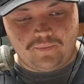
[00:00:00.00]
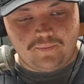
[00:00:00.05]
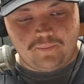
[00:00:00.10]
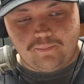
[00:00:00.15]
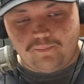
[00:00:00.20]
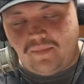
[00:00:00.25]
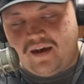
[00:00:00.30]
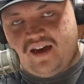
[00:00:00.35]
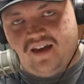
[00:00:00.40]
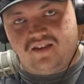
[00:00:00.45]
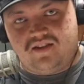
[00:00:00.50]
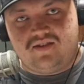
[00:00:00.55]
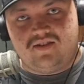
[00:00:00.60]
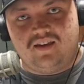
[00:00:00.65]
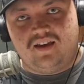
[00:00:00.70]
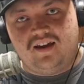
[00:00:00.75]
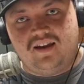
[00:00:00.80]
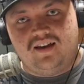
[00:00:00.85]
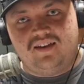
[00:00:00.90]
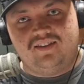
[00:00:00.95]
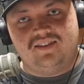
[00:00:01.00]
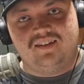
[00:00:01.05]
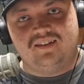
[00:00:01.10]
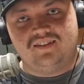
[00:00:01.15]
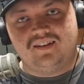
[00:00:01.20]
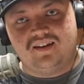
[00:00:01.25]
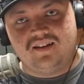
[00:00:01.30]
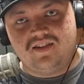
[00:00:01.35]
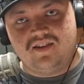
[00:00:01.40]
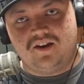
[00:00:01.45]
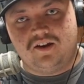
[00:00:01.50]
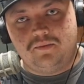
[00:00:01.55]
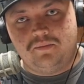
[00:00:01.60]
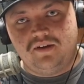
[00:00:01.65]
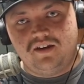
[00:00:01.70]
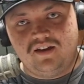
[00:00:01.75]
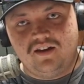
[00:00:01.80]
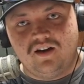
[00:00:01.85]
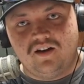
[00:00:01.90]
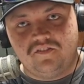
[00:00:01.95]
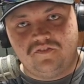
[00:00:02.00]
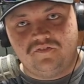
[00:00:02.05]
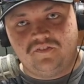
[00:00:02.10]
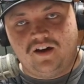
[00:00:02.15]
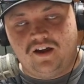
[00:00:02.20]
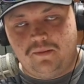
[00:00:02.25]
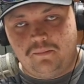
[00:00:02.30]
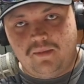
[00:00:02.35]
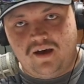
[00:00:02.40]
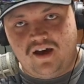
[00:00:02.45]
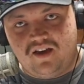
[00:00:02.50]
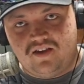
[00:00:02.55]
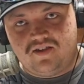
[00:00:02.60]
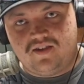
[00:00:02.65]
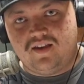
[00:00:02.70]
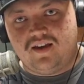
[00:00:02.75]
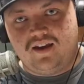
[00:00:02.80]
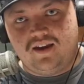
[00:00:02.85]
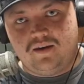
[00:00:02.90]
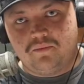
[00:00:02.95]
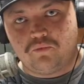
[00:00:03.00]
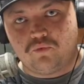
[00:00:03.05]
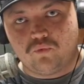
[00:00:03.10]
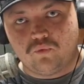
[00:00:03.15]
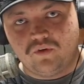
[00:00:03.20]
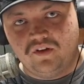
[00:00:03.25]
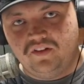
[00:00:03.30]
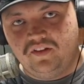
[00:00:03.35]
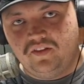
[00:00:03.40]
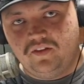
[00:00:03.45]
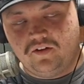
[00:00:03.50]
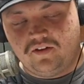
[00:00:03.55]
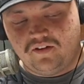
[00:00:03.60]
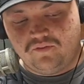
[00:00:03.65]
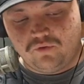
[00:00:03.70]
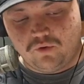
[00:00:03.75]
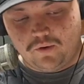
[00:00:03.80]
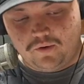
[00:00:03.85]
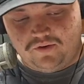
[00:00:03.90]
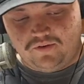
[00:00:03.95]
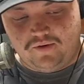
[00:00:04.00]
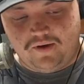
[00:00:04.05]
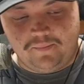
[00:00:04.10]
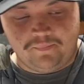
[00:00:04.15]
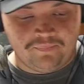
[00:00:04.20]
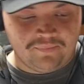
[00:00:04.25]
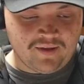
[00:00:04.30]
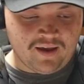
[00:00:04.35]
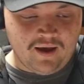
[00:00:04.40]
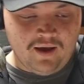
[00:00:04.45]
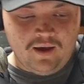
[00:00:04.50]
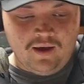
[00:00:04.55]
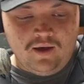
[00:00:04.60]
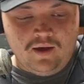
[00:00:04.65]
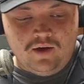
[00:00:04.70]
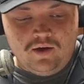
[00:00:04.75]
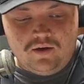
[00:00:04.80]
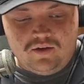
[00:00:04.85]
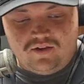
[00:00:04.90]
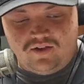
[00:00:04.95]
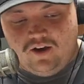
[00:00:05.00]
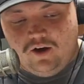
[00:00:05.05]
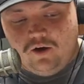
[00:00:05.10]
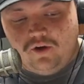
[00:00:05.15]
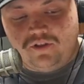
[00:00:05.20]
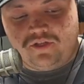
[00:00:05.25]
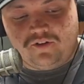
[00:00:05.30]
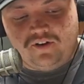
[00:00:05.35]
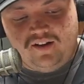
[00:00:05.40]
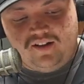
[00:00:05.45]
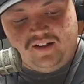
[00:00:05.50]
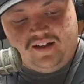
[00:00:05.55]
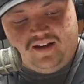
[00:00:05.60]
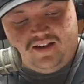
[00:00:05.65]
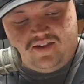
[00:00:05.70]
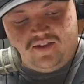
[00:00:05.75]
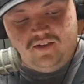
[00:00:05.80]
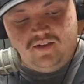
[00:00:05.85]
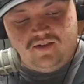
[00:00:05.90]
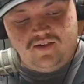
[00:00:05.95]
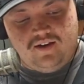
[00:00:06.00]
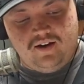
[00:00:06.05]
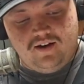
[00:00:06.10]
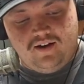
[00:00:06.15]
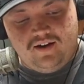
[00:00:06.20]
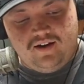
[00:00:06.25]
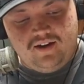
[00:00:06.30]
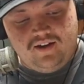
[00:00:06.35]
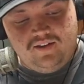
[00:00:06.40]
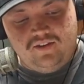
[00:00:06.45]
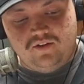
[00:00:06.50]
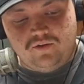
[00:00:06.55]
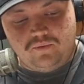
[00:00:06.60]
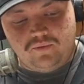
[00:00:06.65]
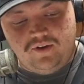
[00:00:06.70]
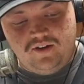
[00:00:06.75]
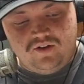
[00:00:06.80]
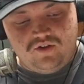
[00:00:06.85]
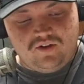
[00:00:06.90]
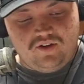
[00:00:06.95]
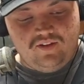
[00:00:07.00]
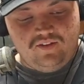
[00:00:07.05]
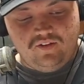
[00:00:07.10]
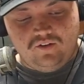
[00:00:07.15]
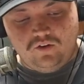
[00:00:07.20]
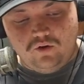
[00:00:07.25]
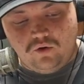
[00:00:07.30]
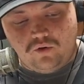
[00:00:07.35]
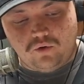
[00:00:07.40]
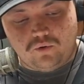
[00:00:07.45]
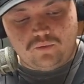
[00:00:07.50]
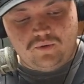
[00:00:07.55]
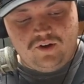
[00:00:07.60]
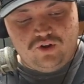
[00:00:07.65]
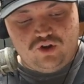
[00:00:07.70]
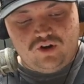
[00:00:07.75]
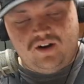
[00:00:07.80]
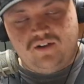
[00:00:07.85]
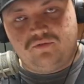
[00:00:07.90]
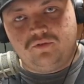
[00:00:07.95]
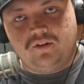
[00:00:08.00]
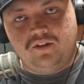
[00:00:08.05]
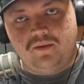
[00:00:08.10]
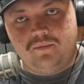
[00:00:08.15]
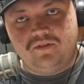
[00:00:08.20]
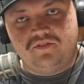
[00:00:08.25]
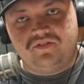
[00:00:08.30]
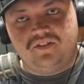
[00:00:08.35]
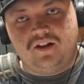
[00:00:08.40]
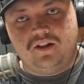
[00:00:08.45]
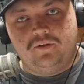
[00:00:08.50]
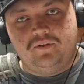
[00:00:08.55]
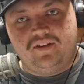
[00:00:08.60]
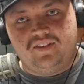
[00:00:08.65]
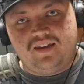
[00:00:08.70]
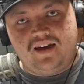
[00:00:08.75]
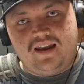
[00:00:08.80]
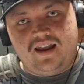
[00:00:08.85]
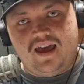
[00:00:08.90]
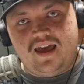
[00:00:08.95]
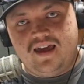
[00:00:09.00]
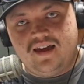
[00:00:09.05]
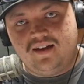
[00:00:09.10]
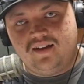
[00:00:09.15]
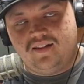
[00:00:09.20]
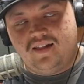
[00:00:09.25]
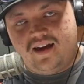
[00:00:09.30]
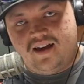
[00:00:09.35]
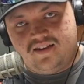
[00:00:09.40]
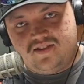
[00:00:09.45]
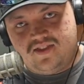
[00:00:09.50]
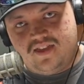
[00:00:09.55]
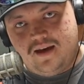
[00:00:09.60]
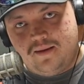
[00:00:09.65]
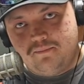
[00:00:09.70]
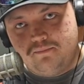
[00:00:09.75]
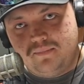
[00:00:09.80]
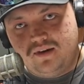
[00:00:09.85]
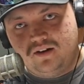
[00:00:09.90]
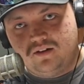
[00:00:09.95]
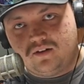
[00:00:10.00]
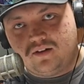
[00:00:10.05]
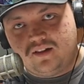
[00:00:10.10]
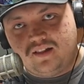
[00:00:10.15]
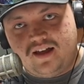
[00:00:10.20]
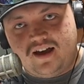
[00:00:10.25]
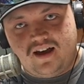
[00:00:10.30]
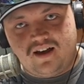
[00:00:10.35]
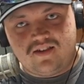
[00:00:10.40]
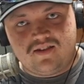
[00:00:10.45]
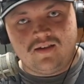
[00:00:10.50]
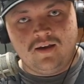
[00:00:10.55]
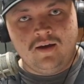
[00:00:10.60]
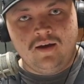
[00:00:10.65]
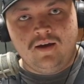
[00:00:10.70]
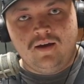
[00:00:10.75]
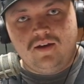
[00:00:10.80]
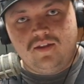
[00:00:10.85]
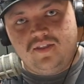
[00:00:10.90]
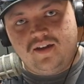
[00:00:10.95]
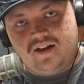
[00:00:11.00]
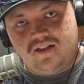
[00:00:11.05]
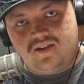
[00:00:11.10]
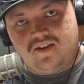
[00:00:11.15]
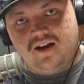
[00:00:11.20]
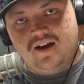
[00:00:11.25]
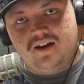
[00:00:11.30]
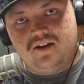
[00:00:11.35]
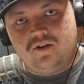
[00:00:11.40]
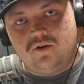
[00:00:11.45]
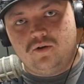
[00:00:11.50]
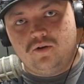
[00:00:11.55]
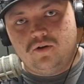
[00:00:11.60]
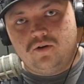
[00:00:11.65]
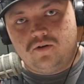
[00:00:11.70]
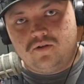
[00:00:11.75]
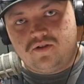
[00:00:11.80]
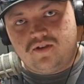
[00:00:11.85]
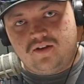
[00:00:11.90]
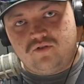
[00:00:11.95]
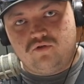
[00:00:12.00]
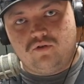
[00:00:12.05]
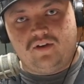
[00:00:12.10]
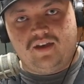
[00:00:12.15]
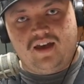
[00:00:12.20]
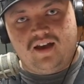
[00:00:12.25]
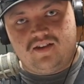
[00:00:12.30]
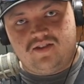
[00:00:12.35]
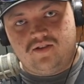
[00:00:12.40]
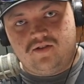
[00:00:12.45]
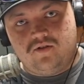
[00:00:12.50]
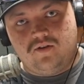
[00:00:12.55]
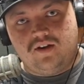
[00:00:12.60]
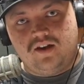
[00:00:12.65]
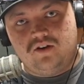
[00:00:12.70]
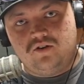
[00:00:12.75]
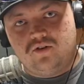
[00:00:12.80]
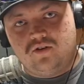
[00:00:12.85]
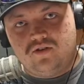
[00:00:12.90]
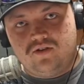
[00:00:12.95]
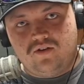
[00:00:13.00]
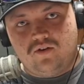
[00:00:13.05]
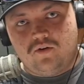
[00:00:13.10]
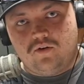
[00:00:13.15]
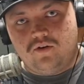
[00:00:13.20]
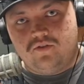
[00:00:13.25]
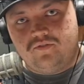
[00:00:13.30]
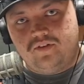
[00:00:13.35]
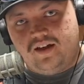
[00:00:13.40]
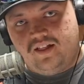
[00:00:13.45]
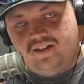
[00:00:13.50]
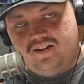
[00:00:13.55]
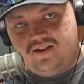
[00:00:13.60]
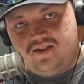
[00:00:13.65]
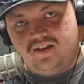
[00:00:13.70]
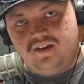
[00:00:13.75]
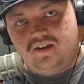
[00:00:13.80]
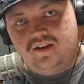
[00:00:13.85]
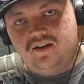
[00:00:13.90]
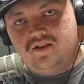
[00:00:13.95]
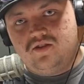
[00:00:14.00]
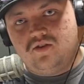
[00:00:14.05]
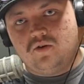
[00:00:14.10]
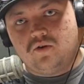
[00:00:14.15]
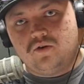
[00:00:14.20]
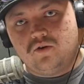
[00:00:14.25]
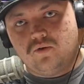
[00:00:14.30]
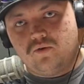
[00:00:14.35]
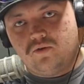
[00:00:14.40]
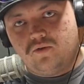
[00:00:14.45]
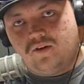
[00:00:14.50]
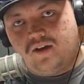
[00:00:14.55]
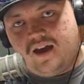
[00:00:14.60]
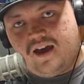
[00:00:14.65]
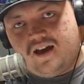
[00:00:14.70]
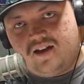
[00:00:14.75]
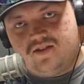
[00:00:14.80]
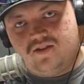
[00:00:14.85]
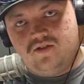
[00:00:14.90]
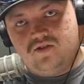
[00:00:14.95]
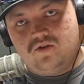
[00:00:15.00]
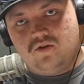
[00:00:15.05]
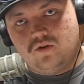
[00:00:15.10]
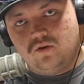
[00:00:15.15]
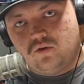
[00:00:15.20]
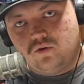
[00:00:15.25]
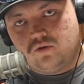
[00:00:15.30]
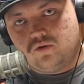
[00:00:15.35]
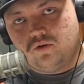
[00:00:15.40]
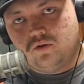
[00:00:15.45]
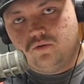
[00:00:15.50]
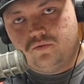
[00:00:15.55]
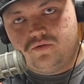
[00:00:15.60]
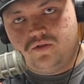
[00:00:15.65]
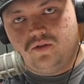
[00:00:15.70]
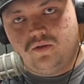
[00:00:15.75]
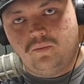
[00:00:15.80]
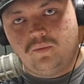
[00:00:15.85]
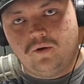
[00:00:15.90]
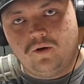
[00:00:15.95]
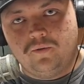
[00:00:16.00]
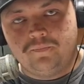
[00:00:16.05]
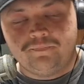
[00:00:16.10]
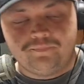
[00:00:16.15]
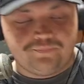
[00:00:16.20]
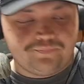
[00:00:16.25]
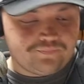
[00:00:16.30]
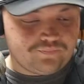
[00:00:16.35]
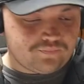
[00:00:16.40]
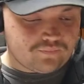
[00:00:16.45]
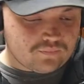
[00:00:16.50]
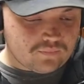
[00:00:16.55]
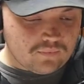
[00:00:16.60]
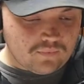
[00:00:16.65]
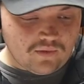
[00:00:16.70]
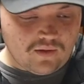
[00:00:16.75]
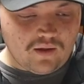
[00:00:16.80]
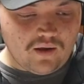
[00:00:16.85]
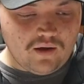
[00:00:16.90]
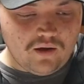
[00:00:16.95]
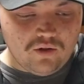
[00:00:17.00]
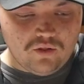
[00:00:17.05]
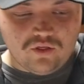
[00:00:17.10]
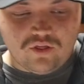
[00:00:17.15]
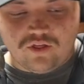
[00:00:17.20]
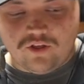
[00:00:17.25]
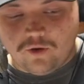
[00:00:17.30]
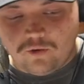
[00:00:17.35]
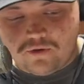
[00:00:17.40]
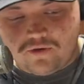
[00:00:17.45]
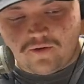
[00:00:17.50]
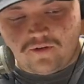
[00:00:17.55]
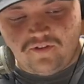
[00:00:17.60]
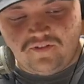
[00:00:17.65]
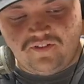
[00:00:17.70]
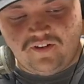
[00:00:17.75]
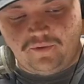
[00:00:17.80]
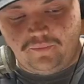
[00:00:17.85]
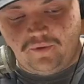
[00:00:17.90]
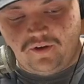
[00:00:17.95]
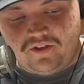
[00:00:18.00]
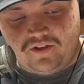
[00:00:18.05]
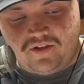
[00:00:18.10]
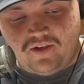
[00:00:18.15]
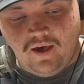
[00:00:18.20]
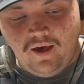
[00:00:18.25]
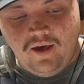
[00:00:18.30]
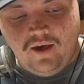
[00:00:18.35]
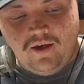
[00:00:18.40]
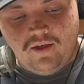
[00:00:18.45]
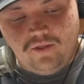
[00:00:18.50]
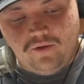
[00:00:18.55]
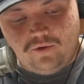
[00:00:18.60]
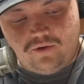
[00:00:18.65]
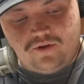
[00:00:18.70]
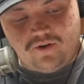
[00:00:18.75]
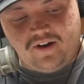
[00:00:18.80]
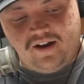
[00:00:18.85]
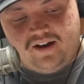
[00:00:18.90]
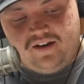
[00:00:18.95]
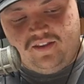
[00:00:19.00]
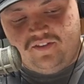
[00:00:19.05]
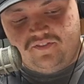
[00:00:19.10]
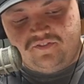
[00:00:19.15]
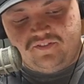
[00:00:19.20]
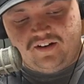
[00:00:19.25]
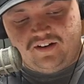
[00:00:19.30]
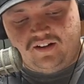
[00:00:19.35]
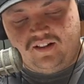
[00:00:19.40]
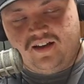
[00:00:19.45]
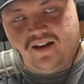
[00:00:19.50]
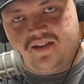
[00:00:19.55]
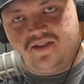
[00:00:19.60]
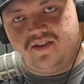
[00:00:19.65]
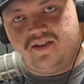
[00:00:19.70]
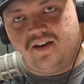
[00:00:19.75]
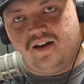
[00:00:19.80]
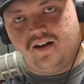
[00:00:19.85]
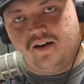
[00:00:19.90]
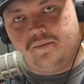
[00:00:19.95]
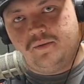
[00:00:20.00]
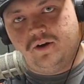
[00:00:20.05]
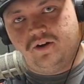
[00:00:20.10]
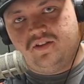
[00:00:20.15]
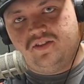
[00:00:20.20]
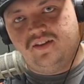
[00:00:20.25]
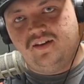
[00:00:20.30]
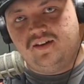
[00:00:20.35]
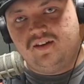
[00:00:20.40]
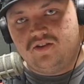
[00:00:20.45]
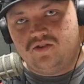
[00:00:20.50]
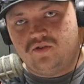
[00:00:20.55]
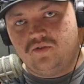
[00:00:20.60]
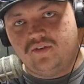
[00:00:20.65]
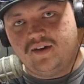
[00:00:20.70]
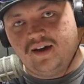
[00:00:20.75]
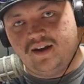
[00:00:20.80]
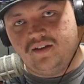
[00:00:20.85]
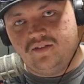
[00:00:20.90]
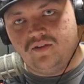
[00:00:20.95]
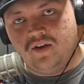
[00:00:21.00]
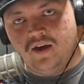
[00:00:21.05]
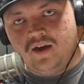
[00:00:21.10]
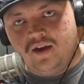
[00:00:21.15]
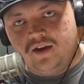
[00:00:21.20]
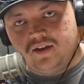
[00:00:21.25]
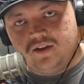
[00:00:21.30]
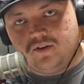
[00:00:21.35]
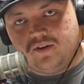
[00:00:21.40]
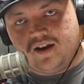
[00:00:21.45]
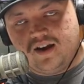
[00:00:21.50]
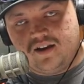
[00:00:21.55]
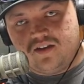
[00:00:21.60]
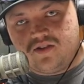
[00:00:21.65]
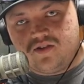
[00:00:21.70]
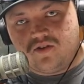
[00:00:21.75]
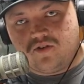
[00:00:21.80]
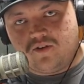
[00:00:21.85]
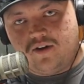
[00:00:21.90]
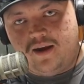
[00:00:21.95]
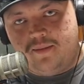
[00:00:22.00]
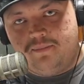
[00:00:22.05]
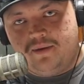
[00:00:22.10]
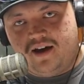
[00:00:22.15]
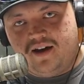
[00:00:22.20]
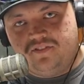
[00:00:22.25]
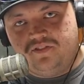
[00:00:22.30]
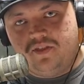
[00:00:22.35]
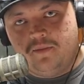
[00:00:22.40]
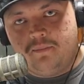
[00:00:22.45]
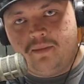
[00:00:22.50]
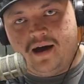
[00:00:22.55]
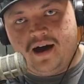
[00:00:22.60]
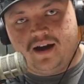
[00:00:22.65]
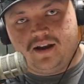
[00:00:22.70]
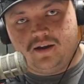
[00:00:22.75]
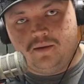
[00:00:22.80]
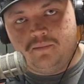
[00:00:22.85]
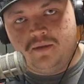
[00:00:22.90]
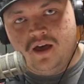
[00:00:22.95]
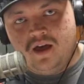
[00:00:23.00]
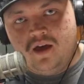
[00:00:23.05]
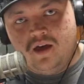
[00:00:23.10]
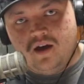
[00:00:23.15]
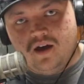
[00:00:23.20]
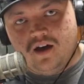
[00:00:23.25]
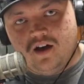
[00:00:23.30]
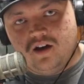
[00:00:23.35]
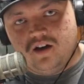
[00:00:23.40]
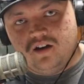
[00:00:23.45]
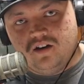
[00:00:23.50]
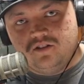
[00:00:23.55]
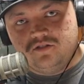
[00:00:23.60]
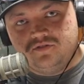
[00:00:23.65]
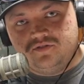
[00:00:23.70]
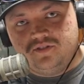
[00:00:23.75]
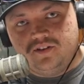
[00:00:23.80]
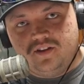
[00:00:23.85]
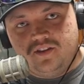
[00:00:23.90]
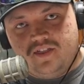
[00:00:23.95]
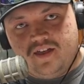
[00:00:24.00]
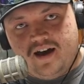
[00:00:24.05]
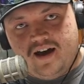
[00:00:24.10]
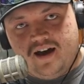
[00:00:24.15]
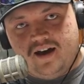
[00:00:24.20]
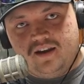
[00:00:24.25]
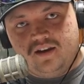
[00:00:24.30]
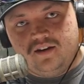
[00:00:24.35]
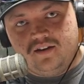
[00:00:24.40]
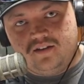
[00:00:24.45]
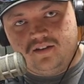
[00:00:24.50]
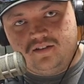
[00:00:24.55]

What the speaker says: mess. And I think that it's going to be a fun mess, and I'm really looking forward to it. So 3 classes in the local region. I've really been following that A class, that middle class. That's got your Central Casses, your Kindreds, your Valley Cities, your Northern Casses, your Oak Groves of the world. Those are the fun ones. Those are kind of the fun class to talk about, I think, because you kind of scrape off the bottom of that